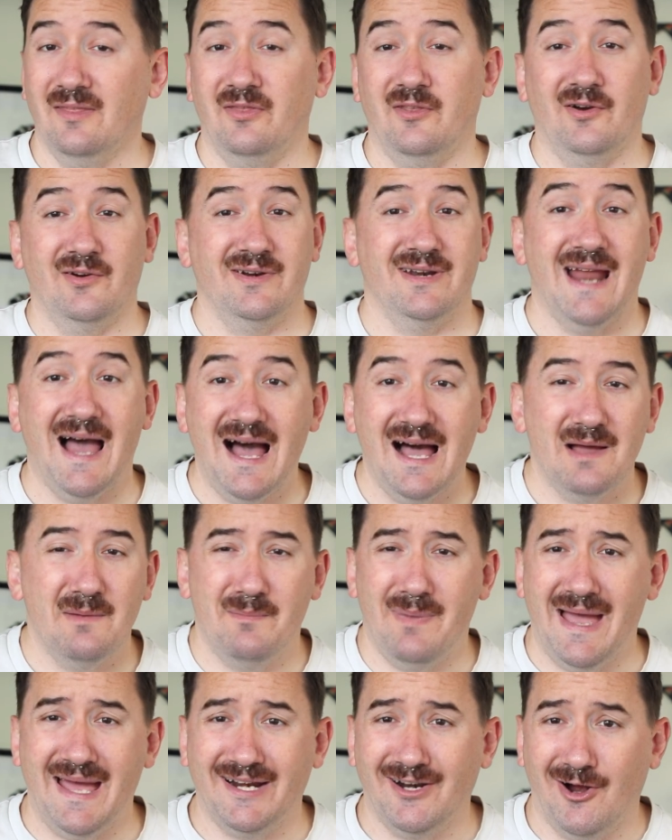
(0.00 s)
they're not
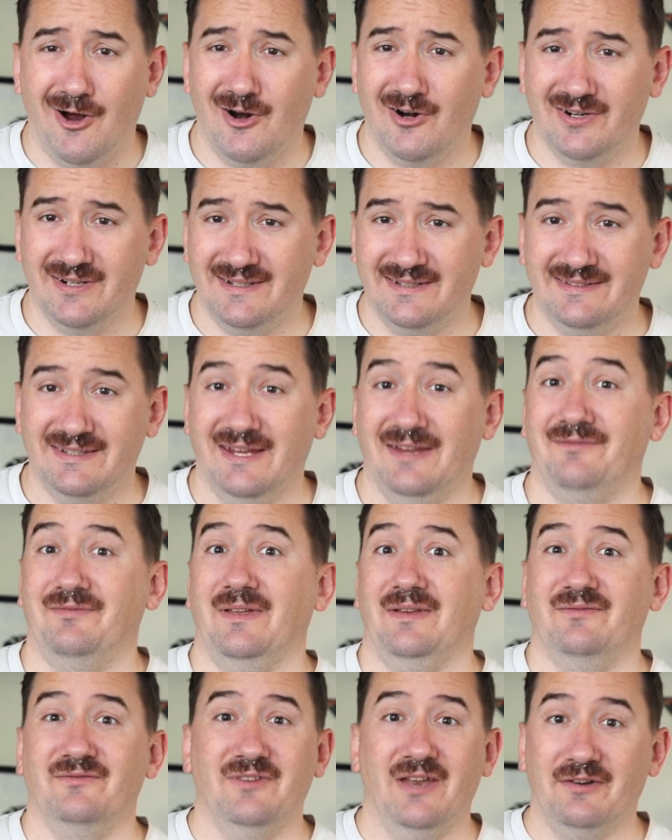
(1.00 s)
bad artists if
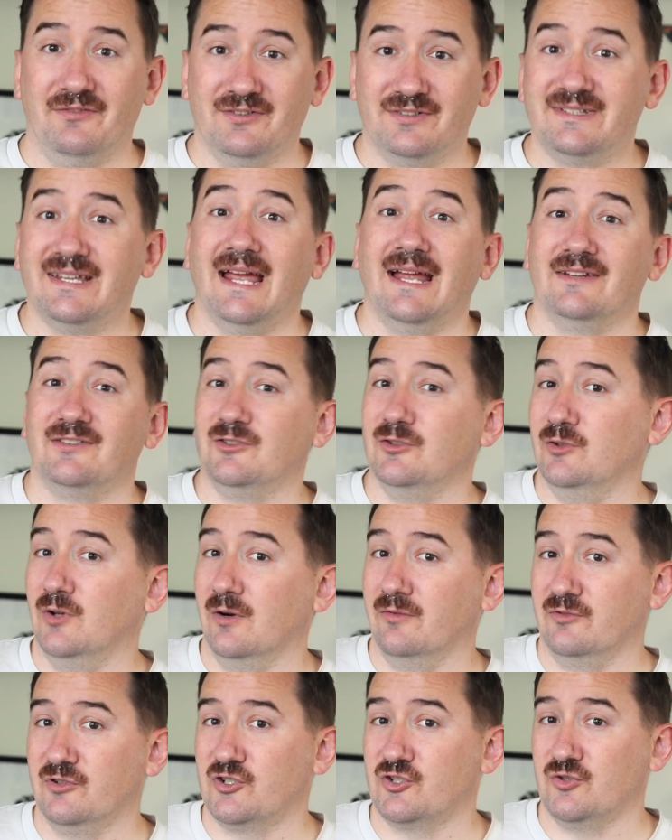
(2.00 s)
they've never tattooed
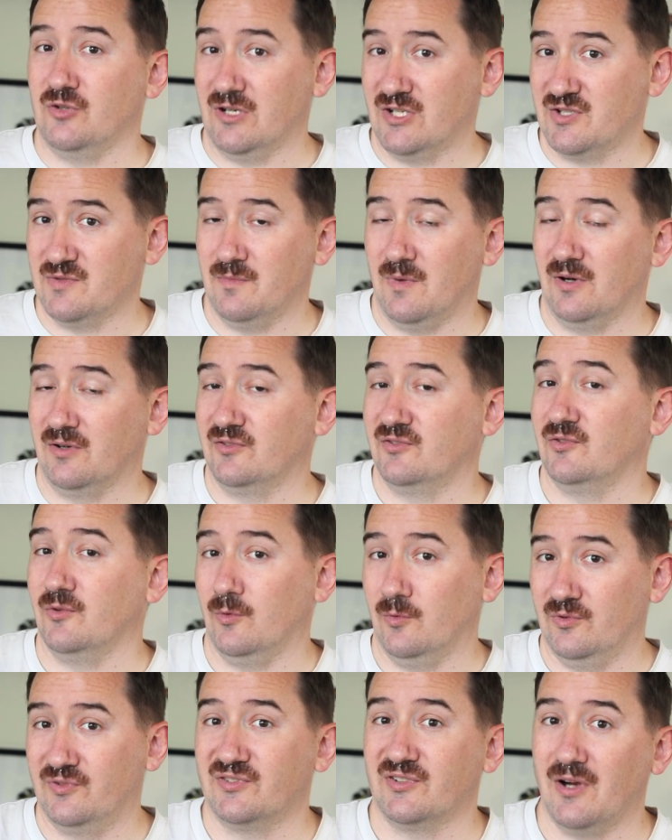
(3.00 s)
over stretch marks
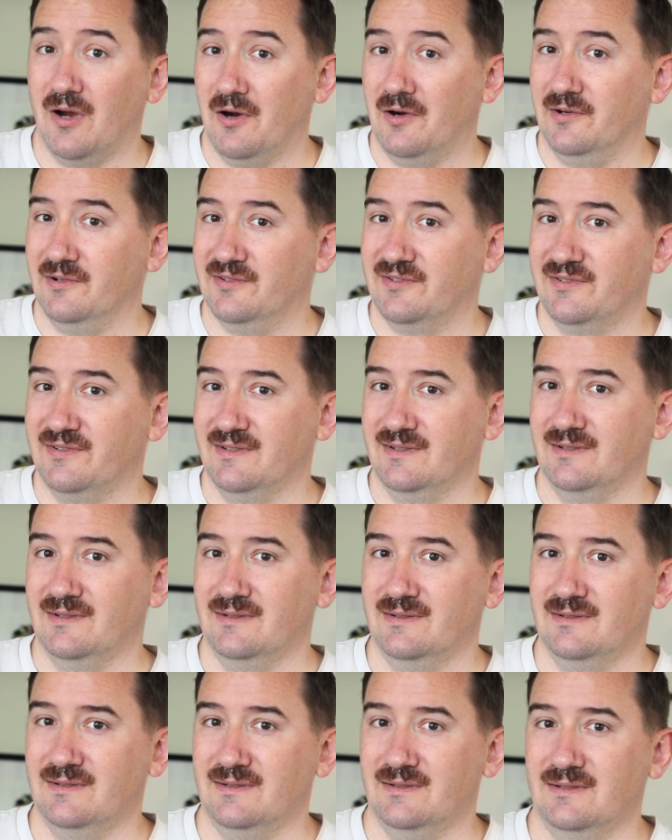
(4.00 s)
or scars.
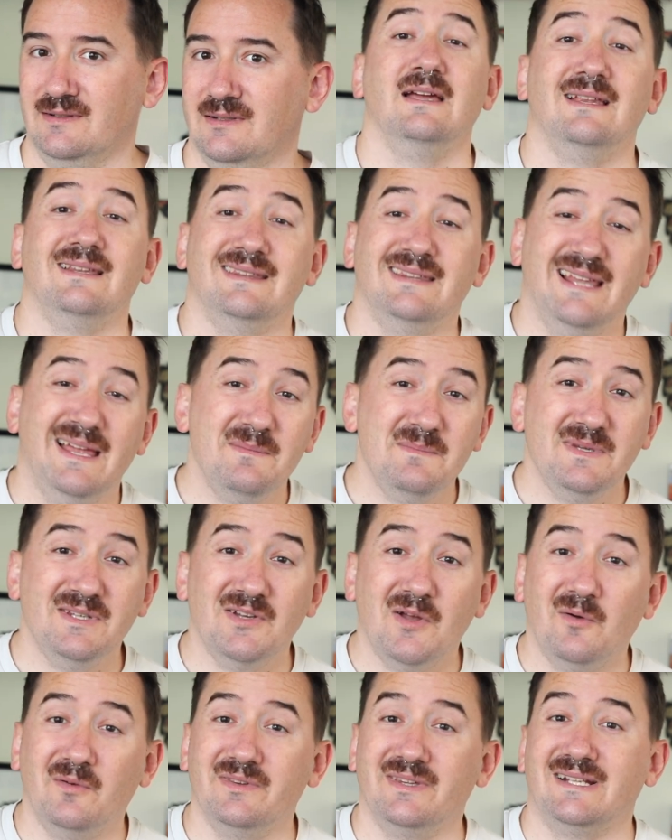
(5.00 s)
Let me
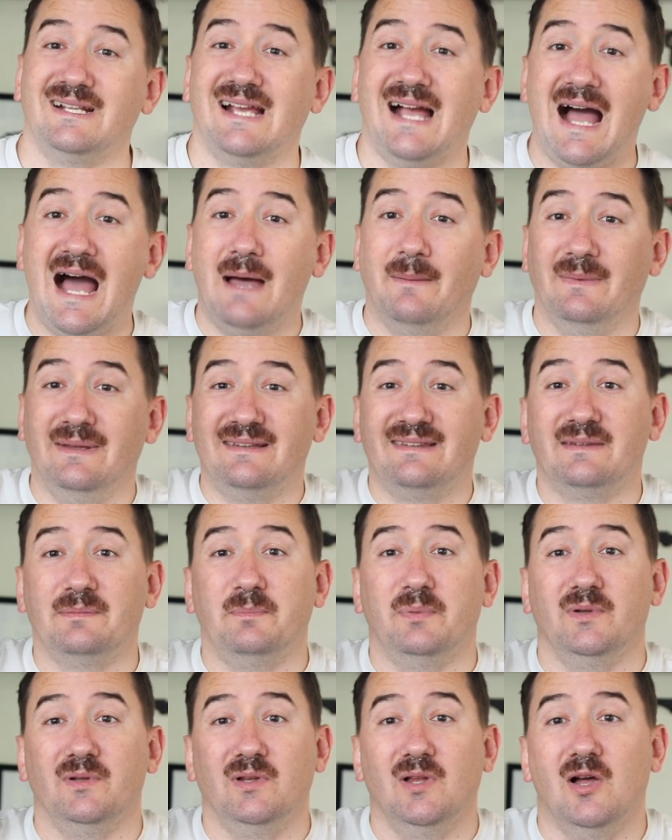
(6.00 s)
know in the comments
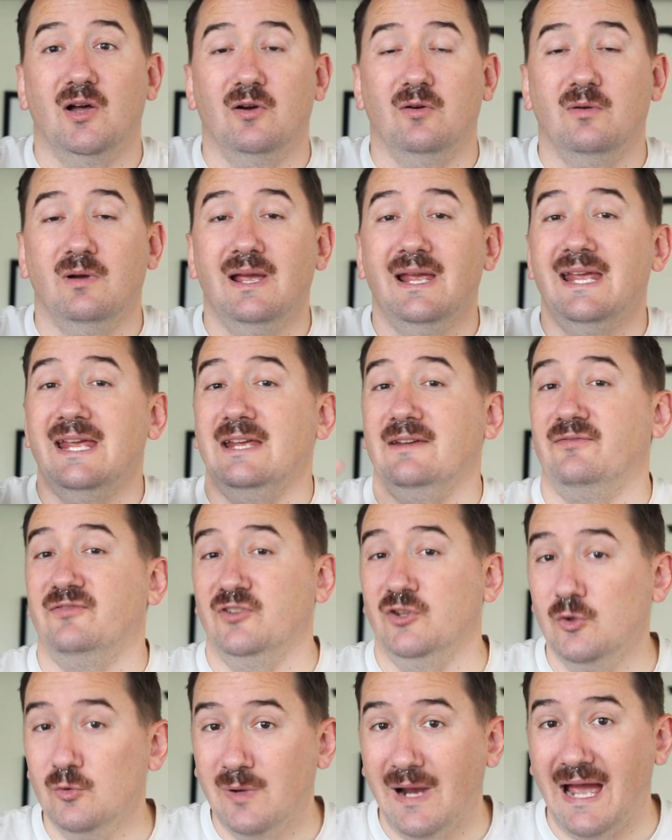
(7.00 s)
below if
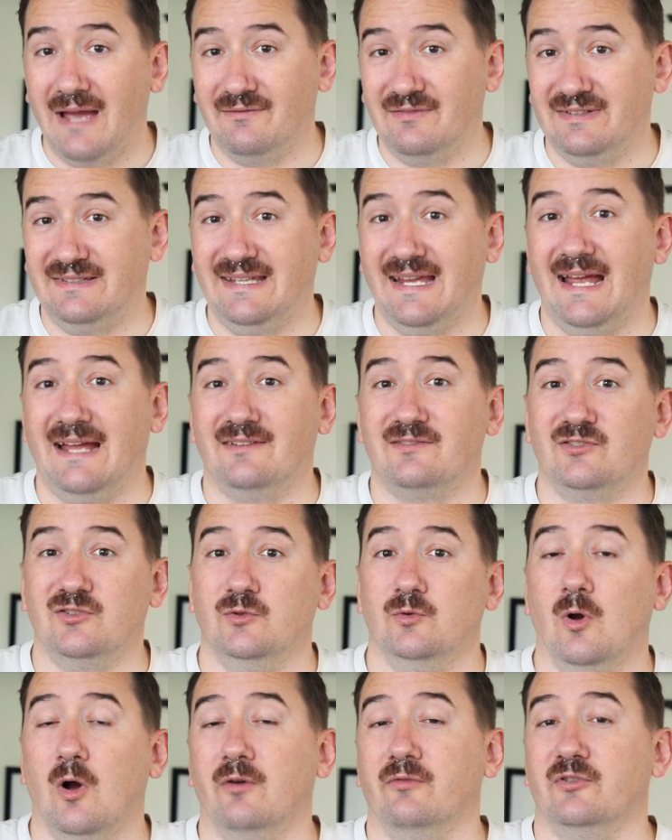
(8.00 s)
you have a
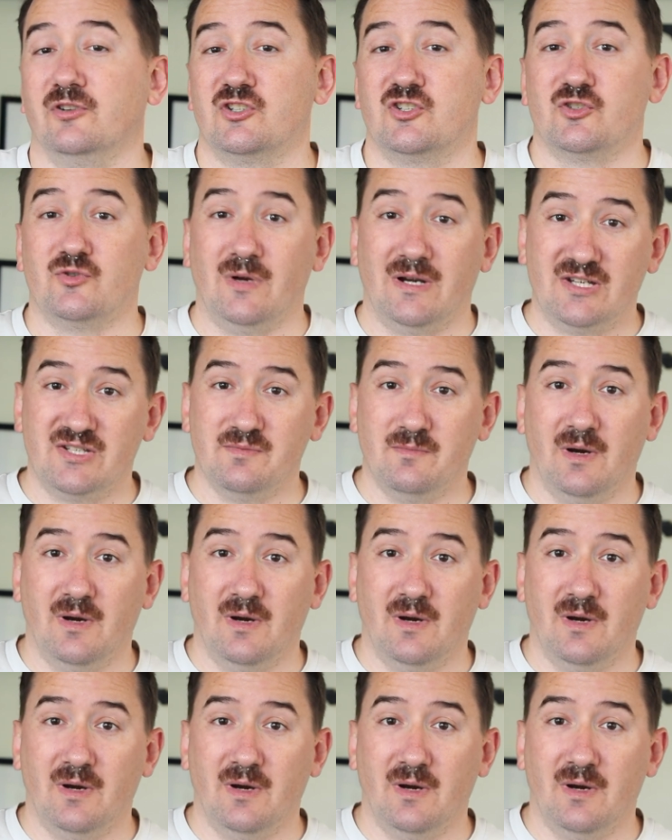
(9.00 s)
tattoo over stretch